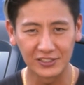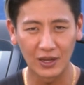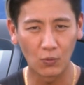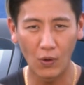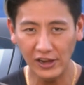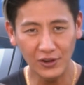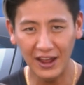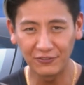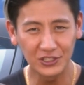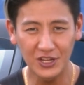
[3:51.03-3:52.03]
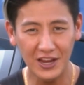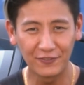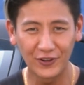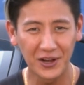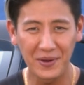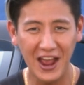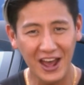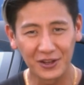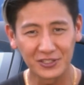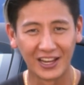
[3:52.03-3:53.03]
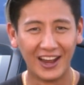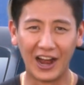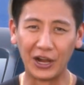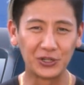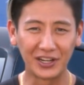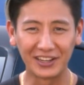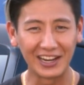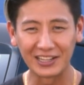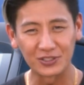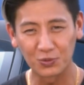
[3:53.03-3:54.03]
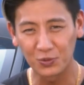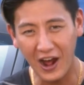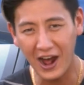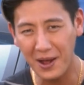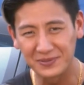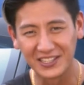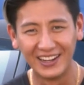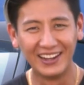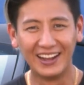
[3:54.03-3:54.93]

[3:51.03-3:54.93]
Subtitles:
She's like, "Why do you have this thing in front of my house? Are you trying to get us robbed?"